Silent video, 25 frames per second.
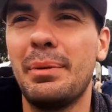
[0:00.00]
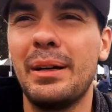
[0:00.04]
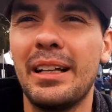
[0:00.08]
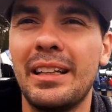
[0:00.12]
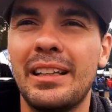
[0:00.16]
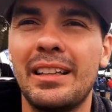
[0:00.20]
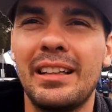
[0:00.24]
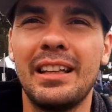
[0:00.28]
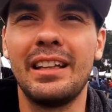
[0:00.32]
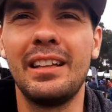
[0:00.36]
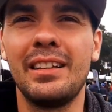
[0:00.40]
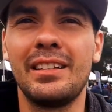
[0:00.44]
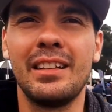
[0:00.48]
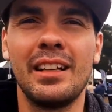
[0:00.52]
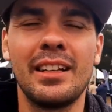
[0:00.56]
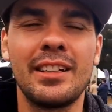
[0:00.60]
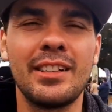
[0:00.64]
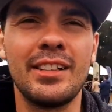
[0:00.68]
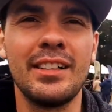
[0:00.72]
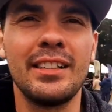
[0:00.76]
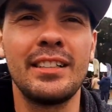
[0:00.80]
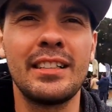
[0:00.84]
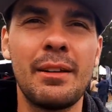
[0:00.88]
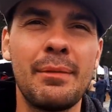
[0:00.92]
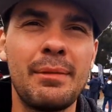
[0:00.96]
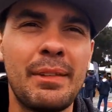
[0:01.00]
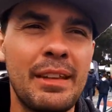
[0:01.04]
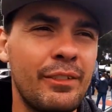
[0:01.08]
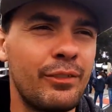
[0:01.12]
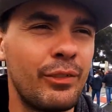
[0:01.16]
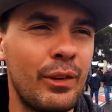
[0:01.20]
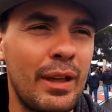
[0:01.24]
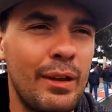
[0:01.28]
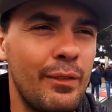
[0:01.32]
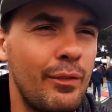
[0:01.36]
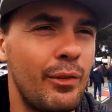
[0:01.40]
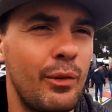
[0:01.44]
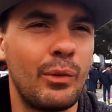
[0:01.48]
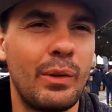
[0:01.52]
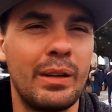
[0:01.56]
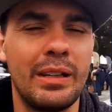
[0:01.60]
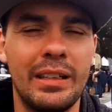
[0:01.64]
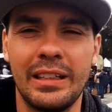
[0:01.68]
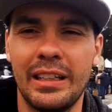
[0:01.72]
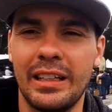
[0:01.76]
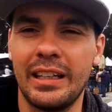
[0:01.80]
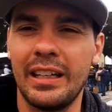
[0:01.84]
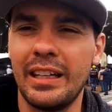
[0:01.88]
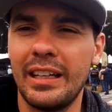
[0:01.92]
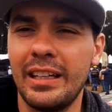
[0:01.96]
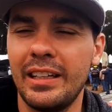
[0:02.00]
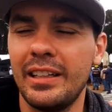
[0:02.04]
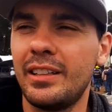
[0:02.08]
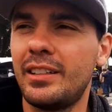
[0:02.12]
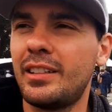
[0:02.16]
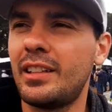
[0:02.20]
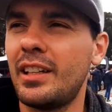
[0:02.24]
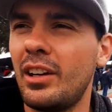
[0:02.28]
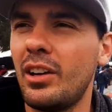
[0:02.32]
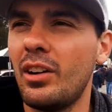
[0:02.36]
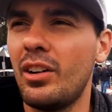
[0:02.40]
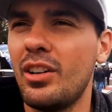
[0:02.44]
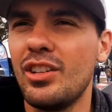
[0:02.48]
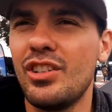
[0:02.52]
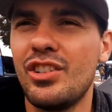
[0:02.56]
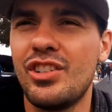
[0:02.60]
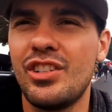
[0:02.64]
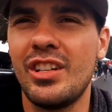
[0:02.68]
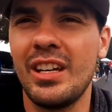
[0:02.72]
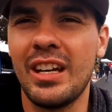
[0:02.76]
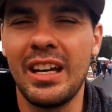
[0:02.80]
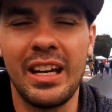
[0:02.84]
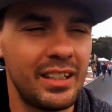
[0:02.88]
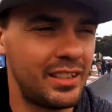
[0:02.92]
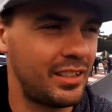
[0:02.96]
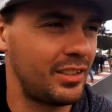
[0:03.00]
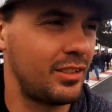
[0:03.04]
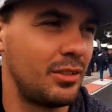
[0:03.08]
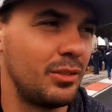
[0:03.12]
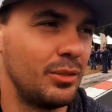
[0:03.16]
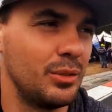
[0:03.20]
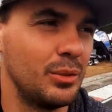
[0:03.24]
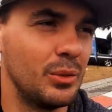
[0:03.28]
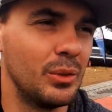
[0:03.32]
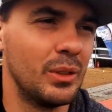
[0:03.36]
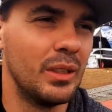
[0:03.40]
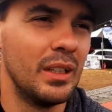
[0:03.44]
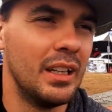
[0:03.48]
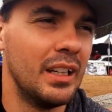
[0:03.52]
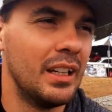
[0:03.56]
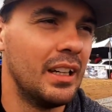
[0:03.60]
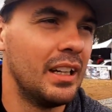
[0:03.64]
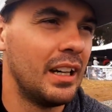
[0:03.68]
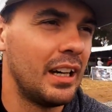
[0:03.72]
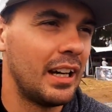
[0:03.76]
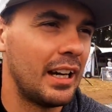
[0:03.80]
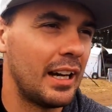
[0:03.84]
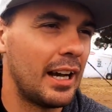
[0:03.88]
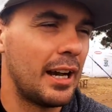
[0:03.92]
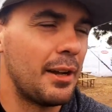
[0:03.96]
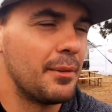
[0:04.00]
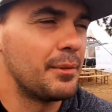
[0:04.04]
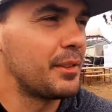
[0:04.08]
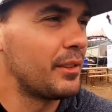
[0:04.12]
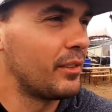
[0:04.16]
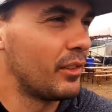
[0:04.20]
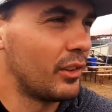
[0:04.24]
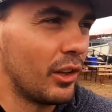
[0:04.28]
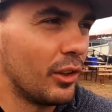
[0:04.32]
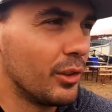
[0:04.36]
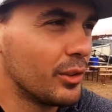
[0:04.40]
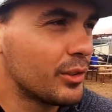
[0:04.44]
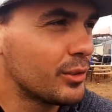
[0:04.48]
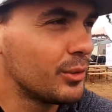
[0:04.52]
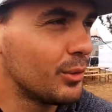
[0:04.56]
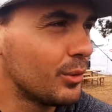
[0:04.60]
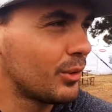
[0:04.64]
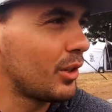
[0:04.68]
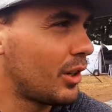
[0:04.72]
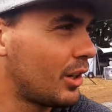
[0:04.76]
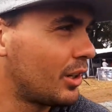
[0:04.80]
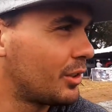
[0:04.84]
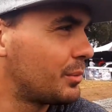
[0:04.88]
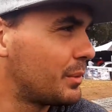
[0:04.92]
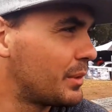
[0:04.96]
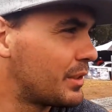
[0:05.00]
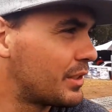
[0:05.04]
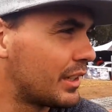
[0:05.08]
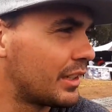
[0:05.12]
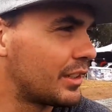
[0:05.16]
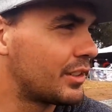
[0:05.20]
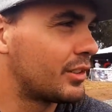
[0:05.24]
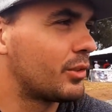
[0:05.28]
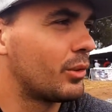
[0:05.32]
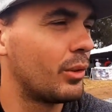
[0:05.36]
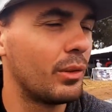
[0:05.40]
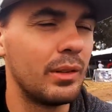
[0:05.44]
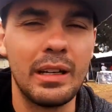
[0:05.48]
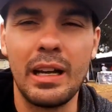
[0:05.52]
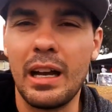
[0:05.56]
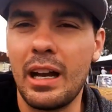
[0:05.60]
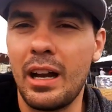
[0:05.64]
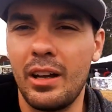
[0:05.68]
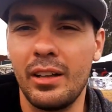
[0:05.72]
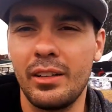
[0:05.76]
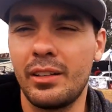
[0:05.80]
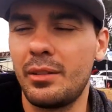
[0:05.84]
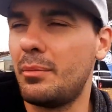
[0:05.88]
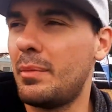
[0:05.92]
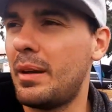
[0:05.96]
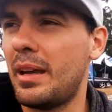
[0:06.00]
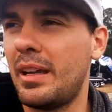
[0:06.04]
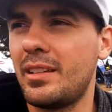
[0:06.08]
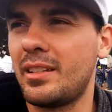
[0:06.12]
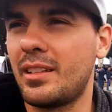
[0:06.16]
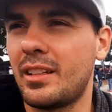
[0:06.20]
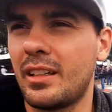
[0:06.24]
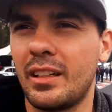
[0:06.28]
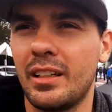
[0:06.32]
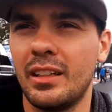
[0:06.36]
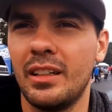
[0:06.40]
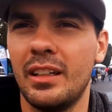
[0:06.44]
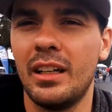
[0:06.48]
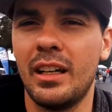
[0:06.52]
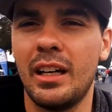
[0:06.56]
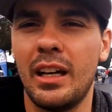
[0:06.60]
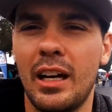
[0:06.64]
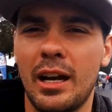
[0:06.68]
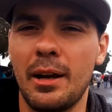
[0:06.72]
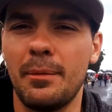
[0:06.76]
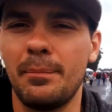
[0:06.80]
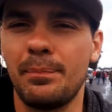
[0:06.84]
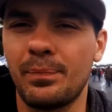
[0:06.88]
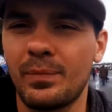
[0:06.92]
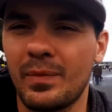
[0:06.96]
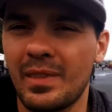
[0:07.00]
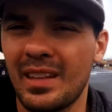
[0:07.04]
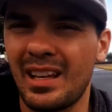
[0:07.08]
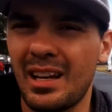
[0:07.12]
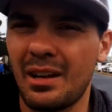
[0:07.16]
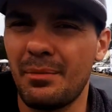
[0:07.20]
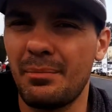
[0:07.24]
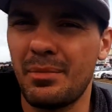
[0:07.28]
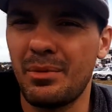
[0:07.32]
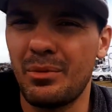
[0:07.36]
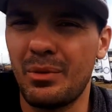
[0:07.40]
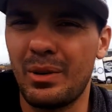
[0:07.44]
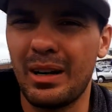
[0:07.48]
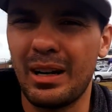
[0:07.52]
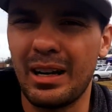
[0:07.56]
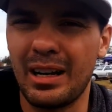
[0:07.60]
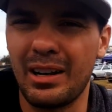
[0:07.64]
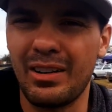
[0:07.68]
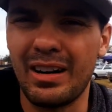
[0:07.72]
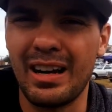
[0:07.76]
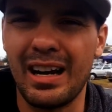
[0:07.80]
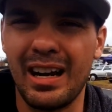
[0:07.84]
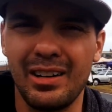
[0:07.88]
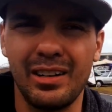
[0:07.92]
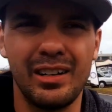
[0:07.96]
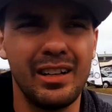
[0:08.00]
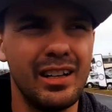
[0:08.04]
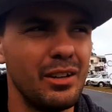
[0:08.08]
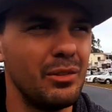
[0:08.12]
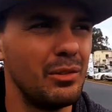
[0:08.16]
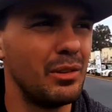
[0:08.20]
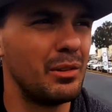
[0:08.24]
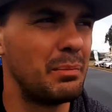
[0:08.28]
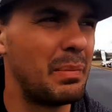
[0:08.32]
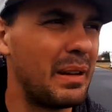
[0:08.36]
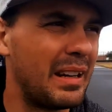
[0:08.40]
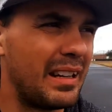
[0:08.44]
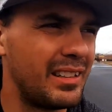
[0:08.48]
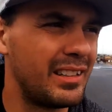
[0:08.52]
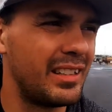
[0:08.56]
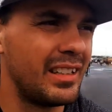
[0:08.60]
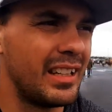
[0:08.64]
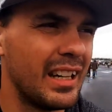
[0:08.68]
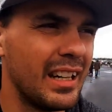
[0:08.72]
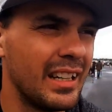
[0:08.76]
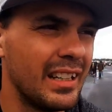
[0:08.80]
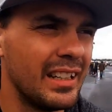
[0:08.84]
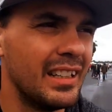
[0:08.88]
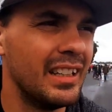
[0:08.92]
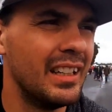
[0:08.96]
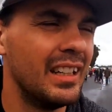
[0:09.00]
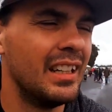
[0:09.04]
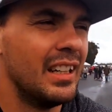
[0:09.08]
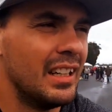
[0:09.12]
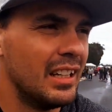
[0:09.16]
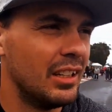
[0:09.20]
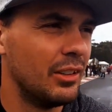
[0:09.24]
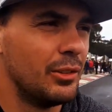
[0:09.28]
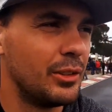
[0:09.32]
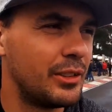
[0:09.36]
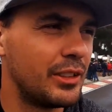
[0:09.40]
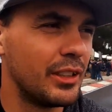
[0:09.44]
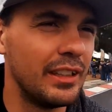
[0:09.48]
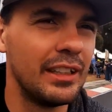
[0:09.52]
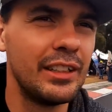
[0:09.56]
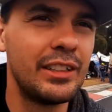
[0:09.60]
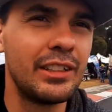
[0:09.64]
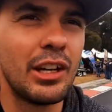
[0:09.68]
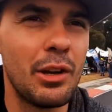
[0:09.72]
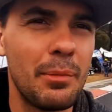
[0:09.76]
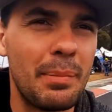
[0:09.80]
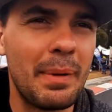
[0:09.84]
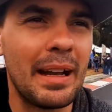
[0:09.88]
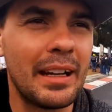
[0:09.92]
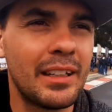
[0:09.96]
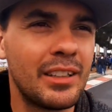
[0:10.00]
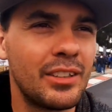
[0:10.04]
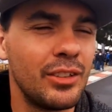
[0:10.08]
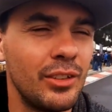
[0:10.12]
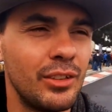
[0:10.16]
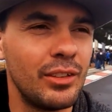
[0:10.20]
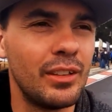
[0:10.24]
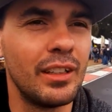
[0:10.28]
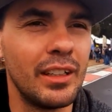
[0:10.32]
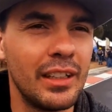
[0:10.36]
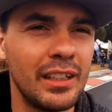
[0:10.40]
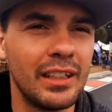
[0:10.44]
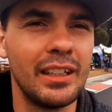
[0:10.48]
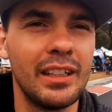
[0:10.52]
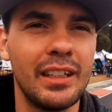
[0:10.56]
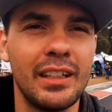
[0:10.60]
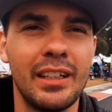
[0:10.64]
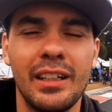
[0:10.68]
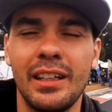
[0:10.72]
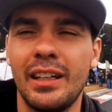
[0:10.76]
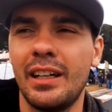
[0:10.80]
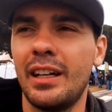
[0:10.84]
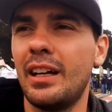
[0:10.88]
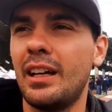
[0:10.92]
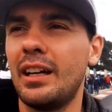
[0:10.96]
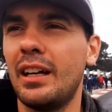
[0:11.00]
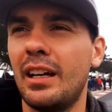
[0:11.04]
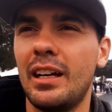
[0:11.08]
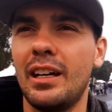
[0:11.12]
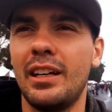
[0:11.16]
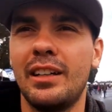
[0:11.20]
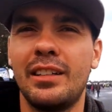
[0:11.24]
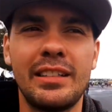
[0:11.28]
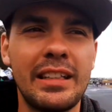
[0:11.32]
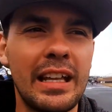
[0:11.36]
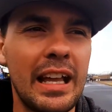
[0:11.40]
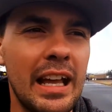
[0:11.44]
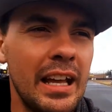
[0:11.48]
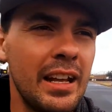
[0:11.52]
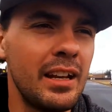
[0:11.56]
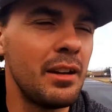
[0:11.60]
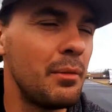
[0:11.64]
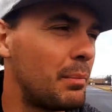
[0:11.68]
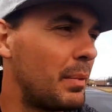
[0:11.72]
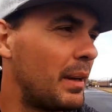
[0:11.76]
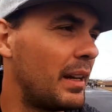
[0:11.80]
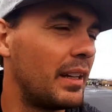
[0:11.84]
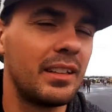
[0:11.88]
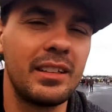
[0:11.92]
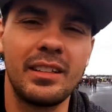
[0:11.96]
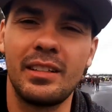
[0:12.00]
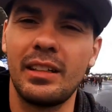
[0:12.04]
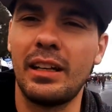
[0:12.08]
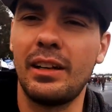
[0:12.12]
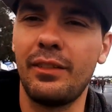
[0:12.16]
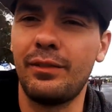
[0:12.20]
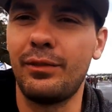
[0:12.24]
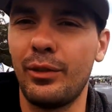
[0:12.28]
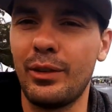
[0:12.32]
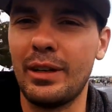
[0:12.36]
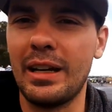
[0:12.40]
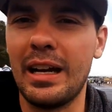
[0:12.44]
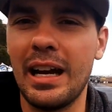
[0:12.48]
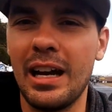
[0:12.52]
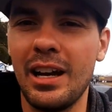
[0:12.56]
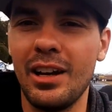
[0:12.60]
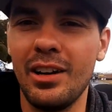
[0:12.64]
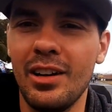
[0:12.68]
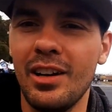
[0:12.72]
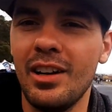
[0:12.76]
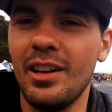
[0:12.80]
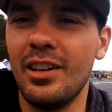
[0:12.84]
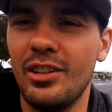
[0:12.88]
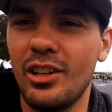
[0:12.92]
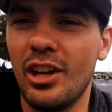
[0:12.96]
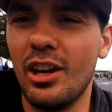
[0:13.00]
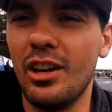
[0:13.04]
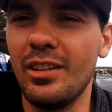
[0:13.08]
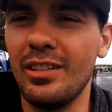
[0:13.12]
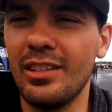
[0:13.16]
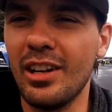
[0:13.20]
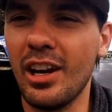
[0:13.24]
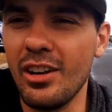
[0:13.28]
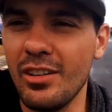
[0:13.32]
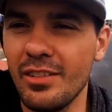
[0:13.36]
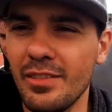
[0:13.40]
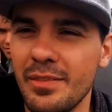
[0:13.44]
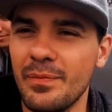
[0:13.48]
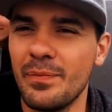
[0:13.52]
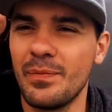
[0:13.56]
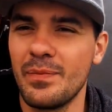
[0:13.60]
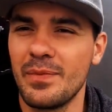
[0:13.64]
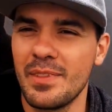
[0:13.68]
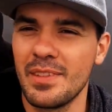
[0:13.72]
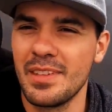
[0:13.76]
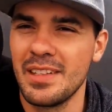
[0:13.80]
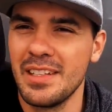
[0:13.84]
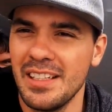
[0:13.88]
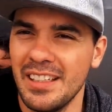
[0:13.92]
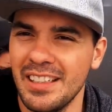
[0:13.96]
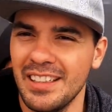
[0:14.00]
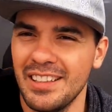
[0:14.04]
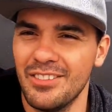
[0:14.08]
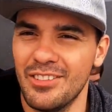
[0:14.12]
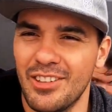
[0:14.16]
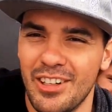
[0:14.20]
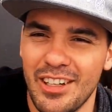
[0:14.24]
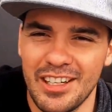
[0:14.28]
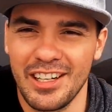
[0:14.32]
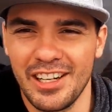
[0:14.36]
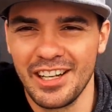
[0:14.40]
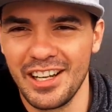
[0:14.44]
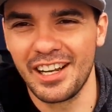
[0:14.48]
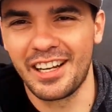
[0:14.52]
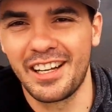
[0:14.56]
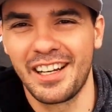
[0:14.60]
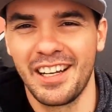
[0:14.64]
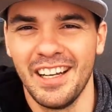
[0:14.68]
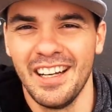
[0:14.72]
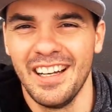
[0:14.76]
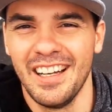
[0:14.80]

but there's literally something for everyone here. It is just cool. Uh, some of the old school cars we just saw now is amazing. Um, I'm running around here with Buddy Tian. We still need to go back to the uh, stand, but for now, no, no. What a dick.